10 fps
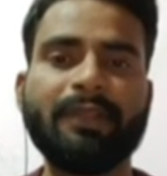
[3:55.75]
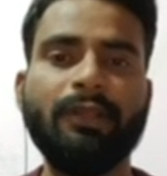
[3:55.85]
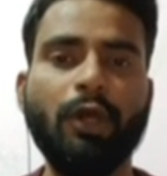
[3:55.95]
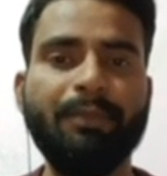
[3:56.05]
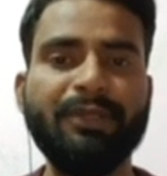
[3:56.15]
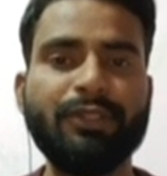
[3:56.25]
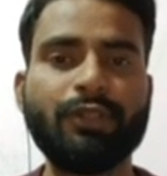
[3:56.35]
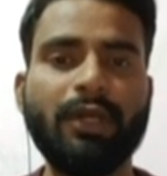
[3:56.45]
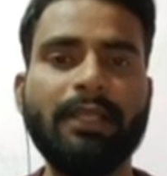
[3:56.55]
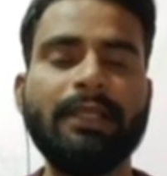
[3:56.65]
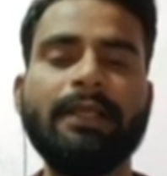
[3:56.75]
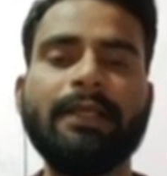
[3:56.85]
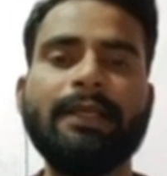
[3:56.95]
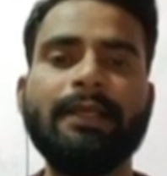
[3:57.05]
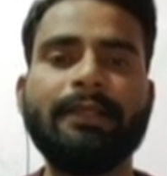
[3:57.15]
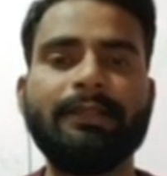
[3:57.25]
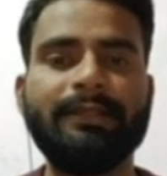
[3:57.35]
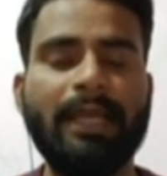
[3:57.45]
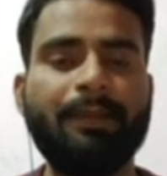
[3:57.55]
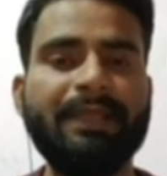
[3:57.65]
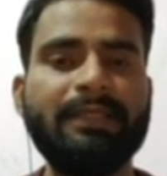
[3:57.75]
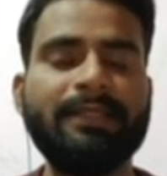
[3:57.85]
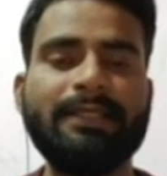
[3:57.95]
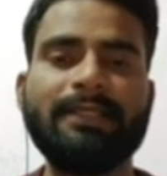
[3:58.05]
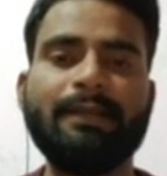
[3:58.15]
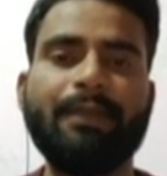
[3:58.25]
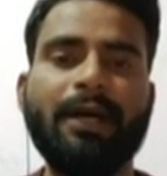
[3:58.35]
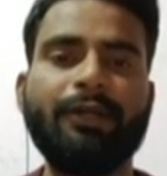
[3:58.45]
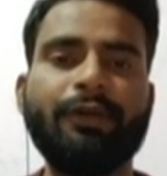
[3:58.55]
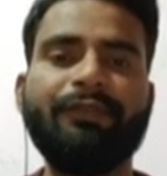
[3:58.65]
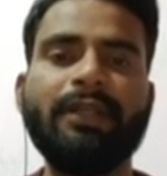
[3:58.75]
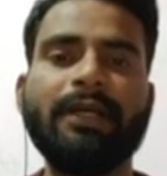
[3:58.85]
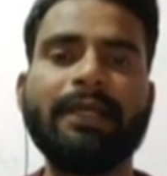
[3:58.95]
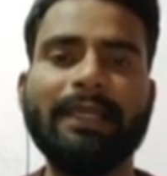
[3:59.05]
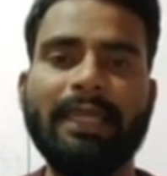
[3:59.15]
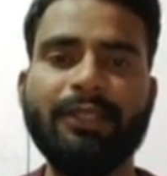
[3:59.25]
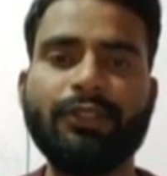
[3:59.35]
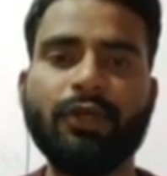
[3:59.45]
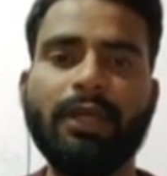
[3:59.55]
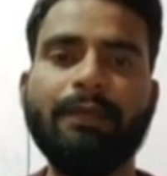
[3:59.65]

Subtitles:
Loamy soil, that means it is a part of the clay soil